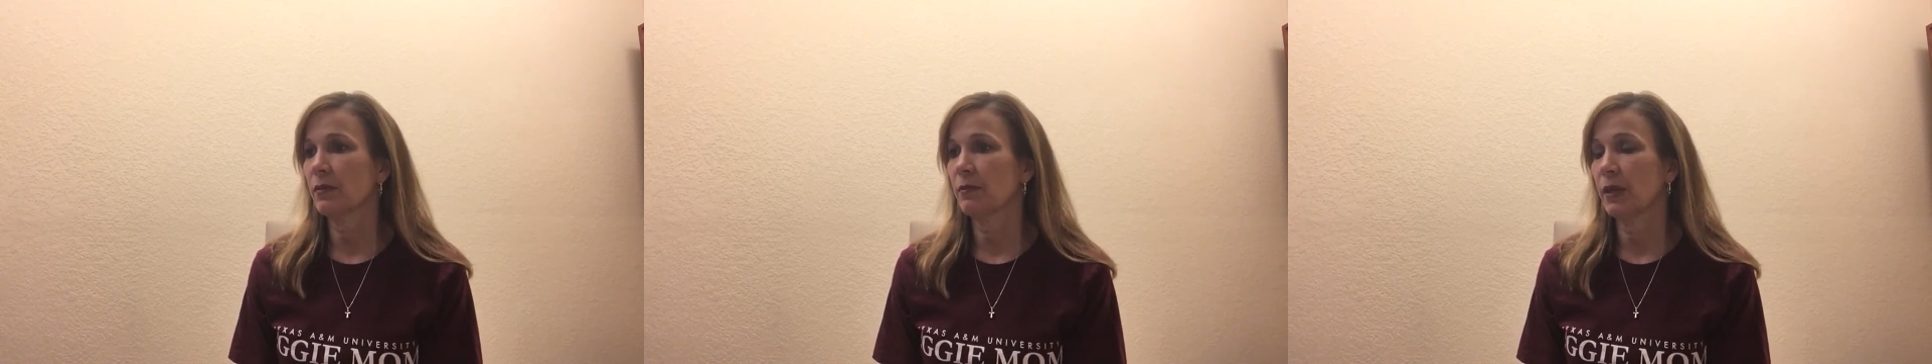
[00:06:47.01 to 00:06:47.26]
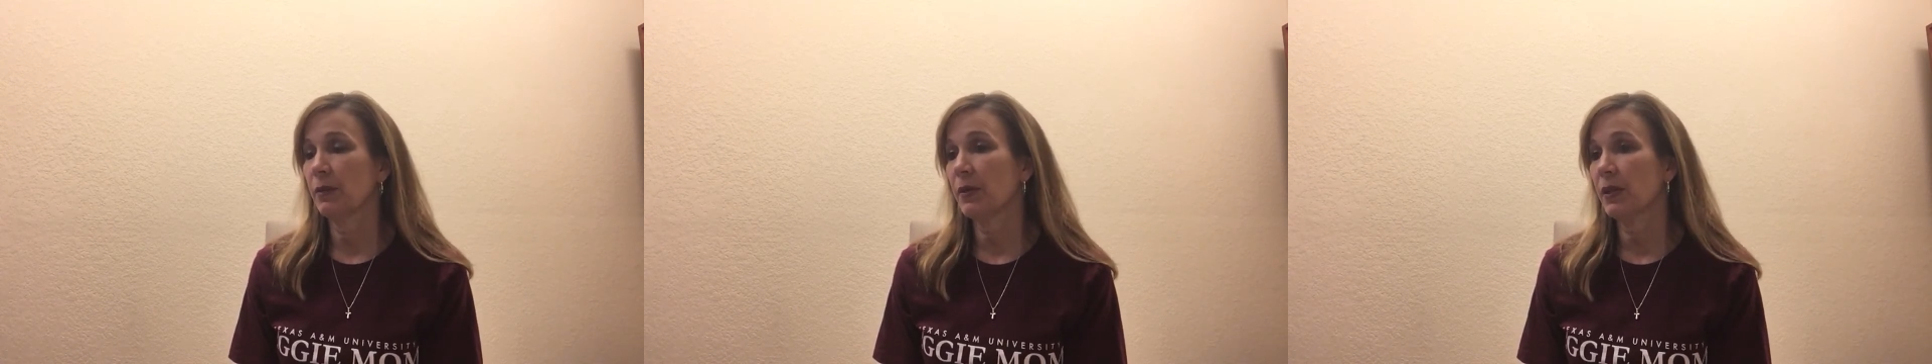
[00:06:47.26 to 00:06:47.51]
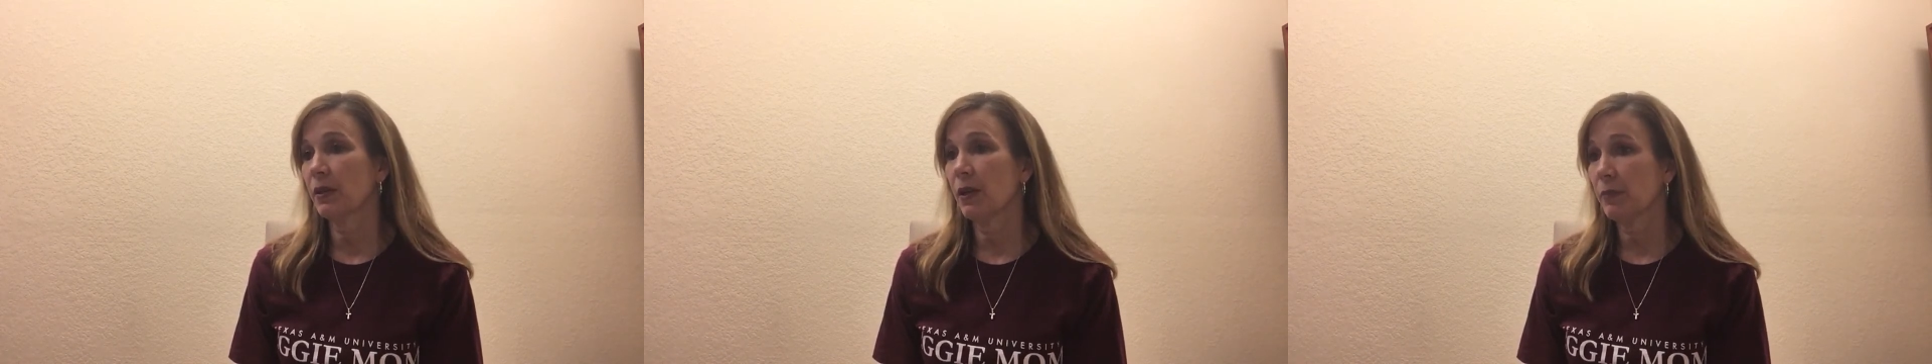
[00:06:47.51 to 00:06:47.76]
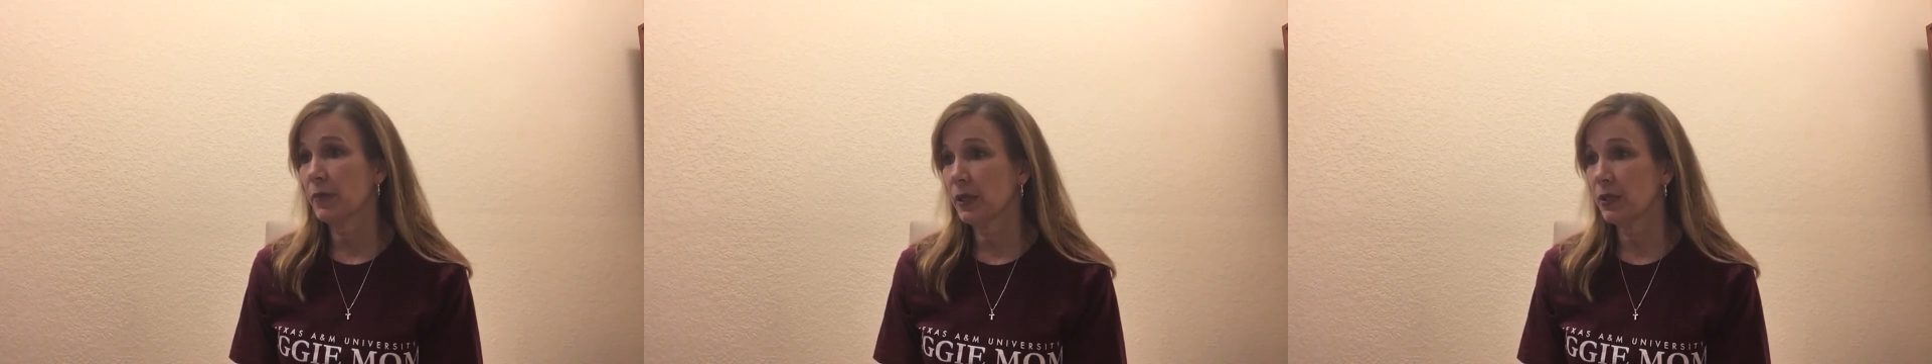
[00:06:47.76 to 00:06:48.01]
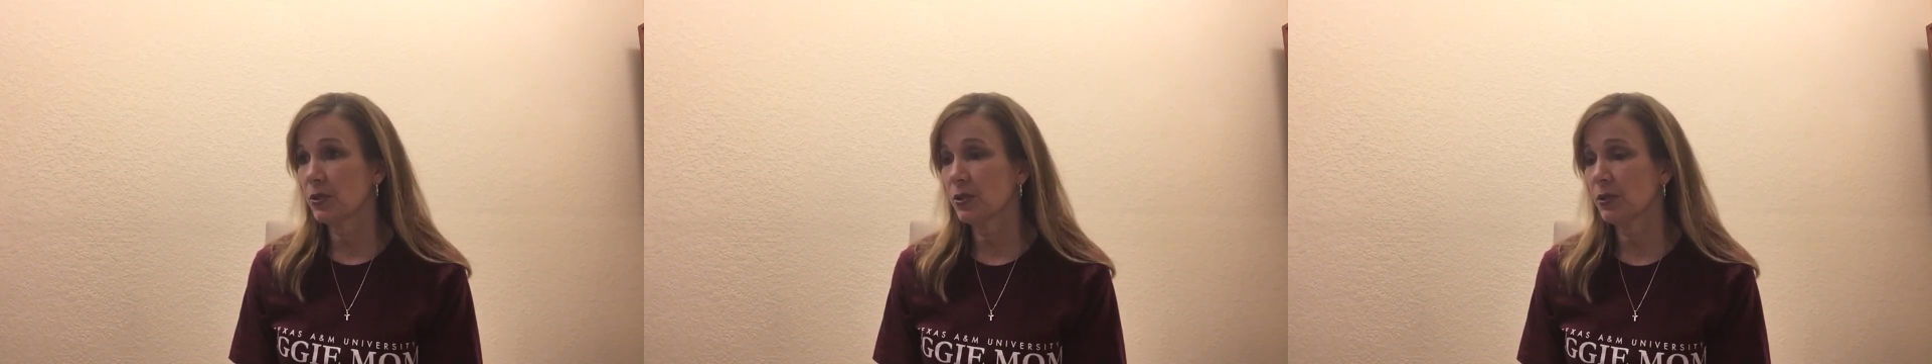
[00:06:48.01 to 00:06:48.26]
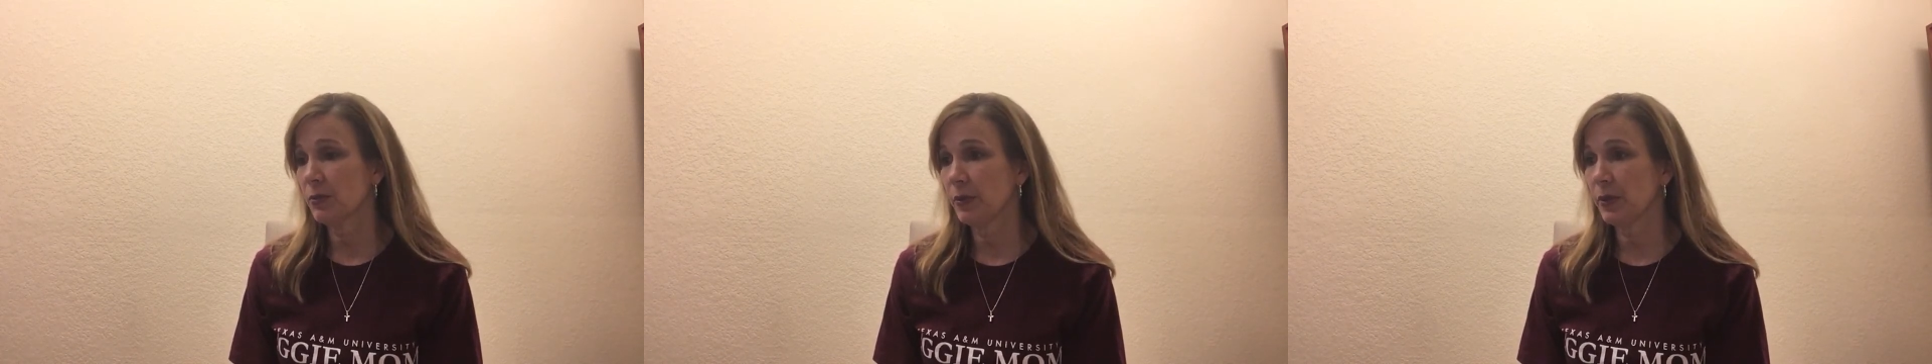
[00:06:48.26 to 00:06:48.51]
maybe a
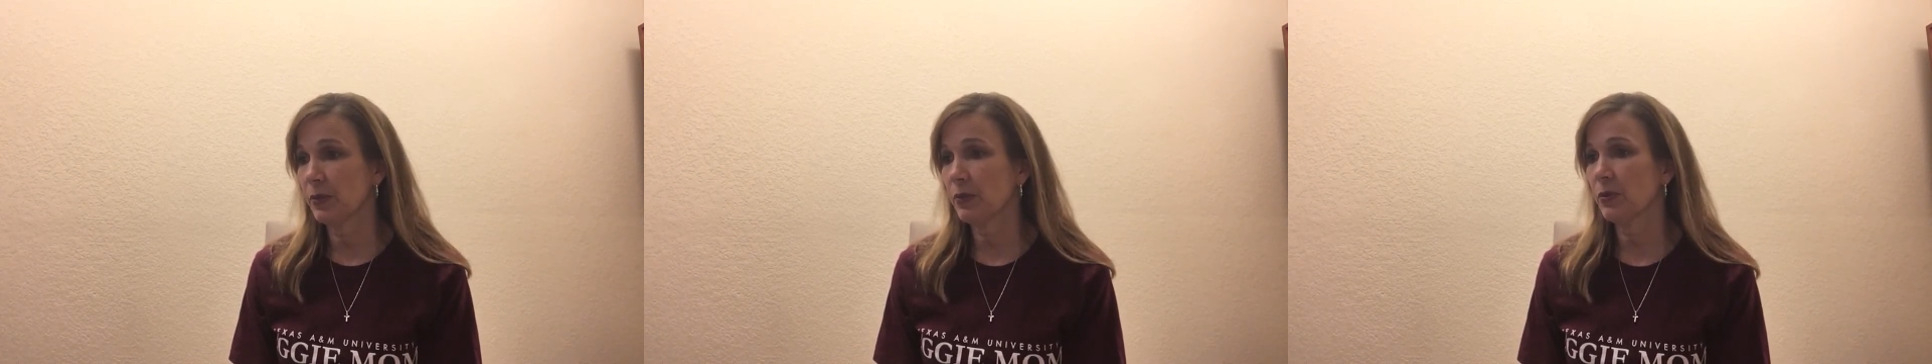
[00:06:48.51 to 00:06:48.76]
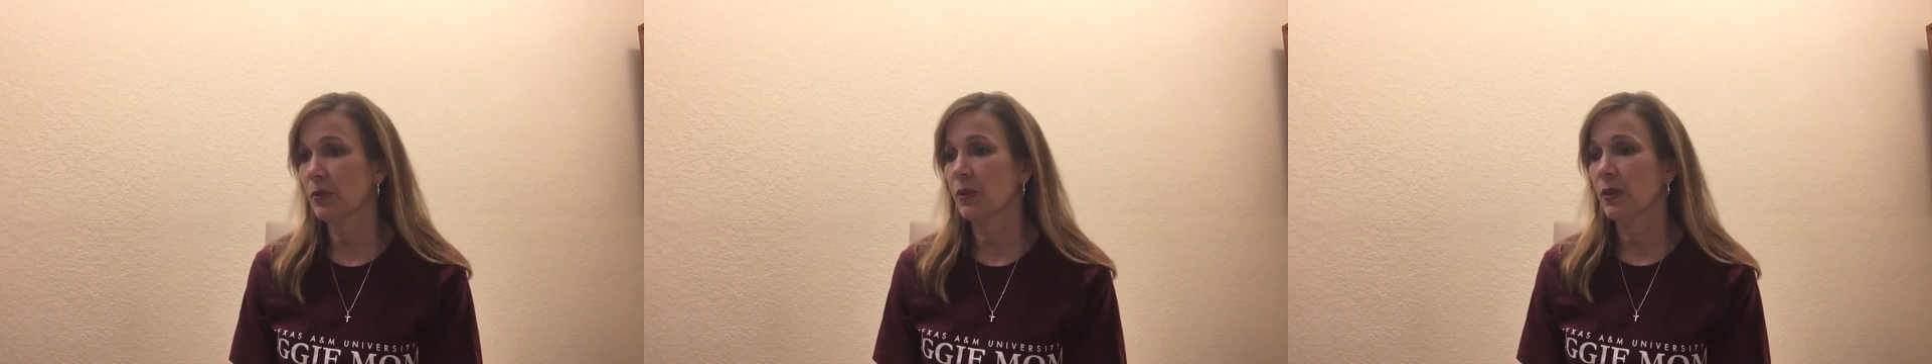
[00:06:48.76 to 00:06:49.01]
combination of both,